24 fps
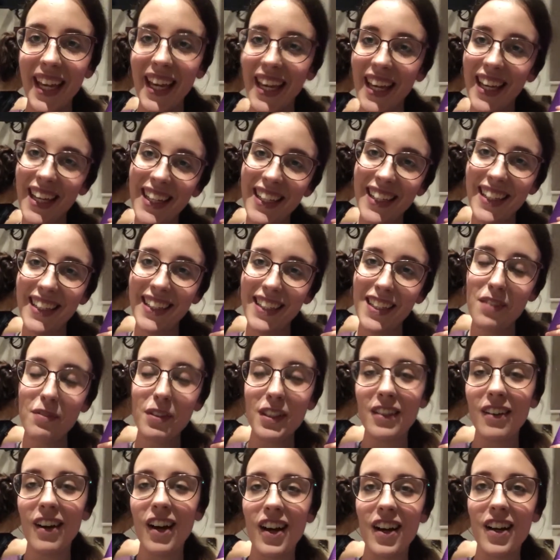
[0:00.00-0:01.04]
And
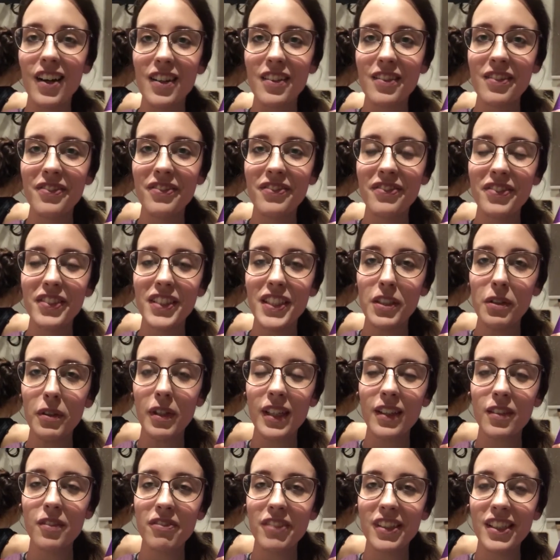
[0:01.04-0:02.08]
we're off to
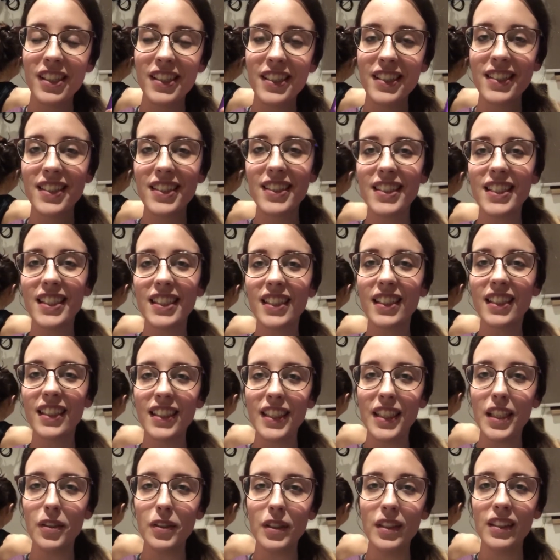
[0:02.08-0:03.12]
our first
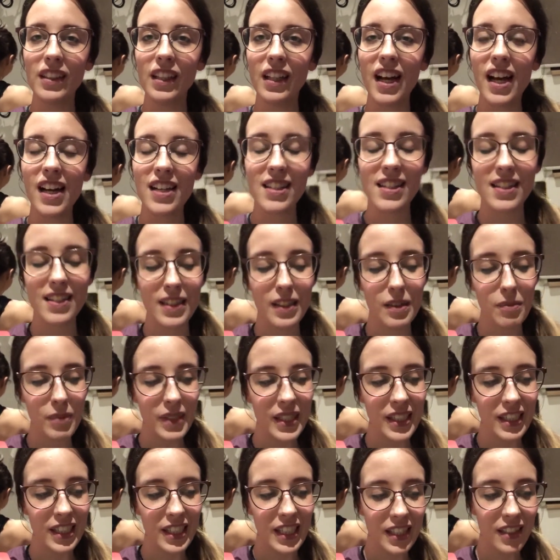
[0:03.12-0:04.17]
yoga class. It's gonna
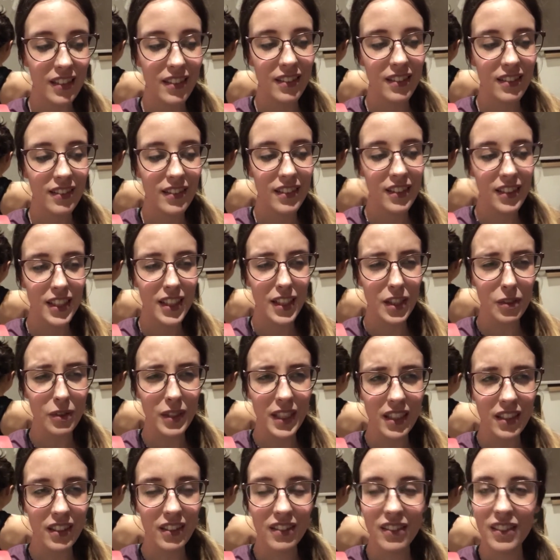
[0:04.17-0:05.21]
be a yin
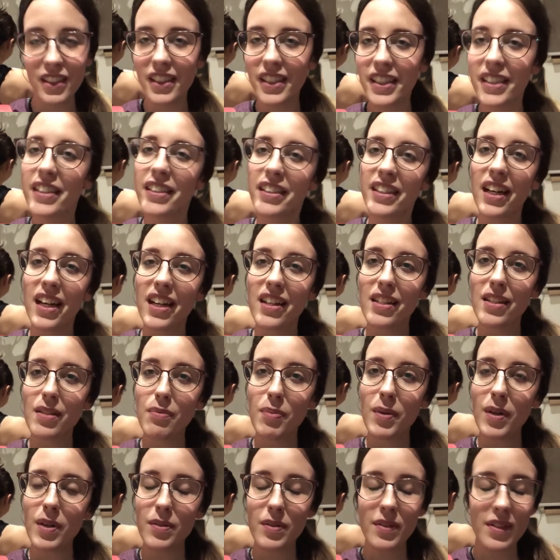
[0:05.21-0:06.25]
yoga, I
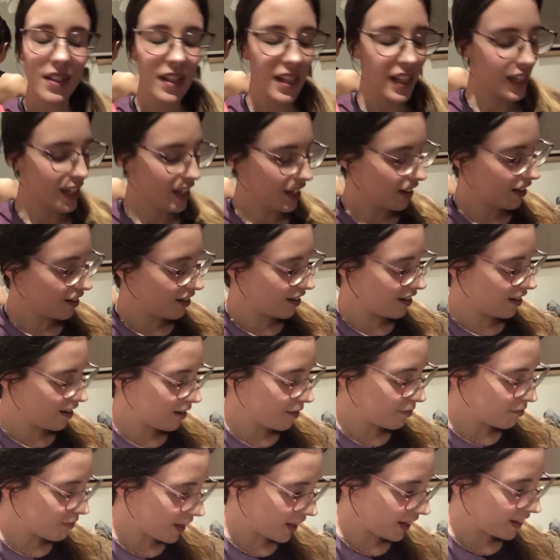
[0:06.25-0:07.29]
suppose.
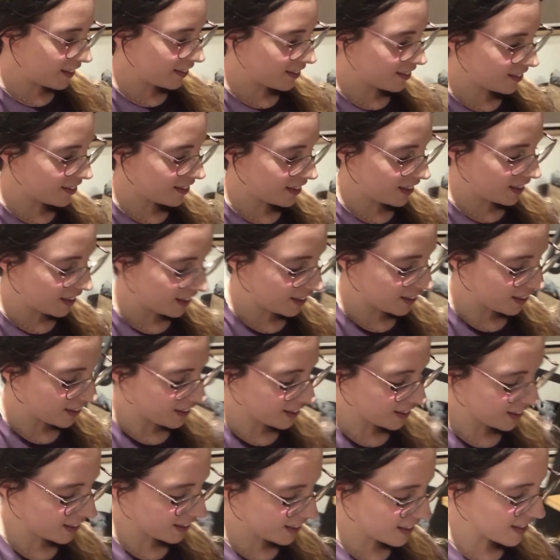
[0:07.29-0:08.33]
I
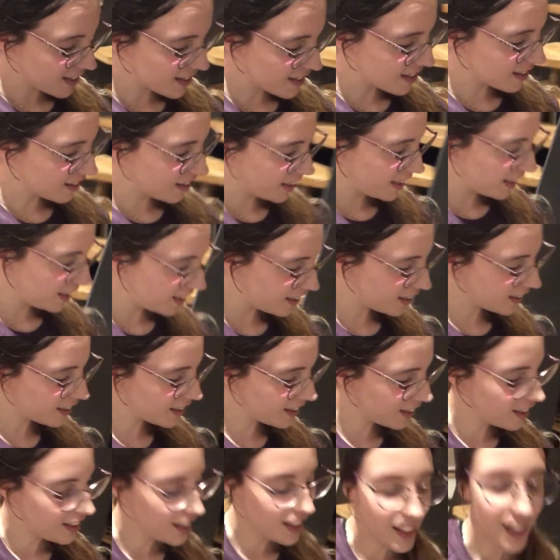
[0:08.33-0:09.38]
think it's like
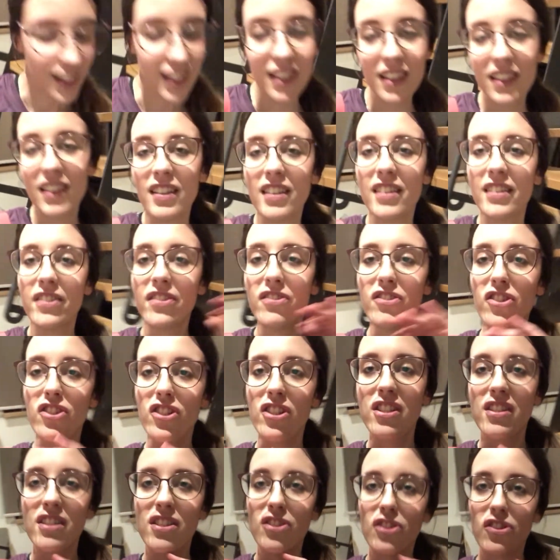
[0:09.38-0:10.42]

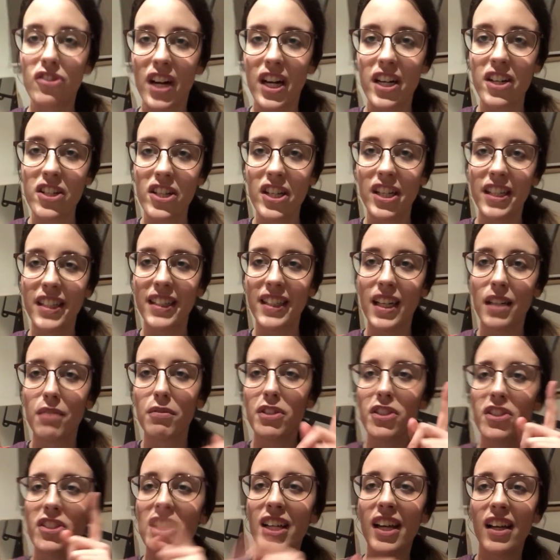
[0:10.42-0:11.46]
just stretching, and
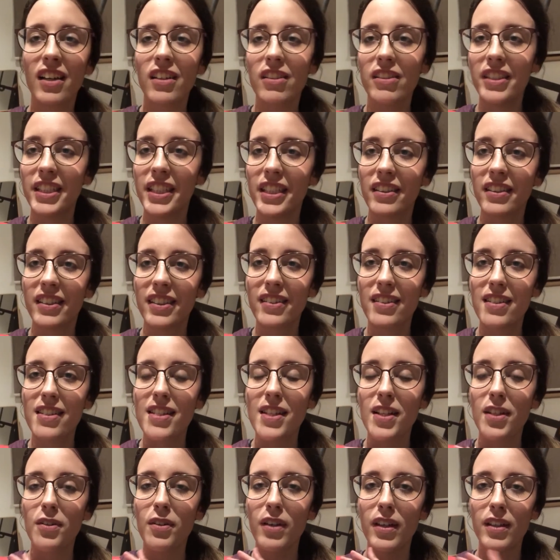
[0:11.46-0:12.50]
we just had our dinner,
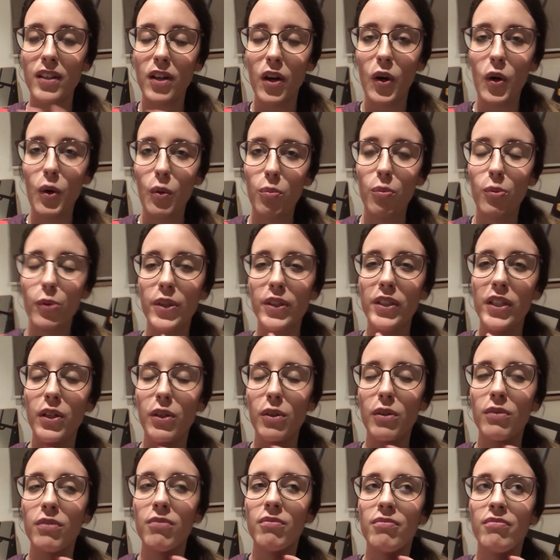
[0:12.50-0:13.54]
so I hope we
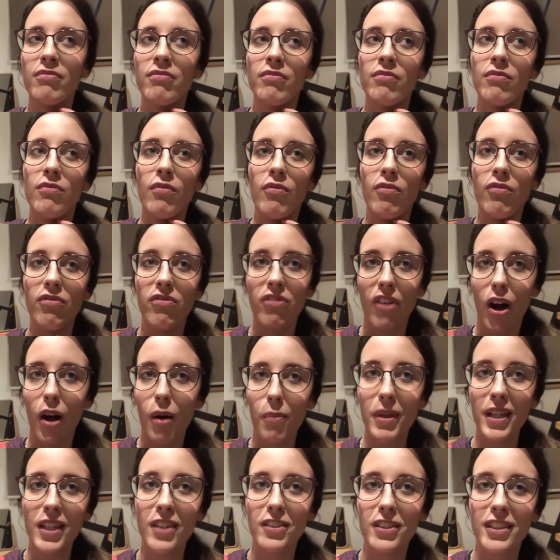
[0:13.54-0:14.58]
don't
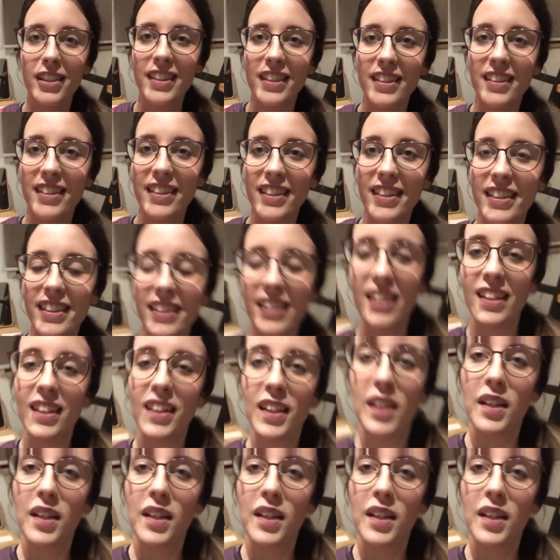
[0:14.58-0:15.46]
vomit or anything.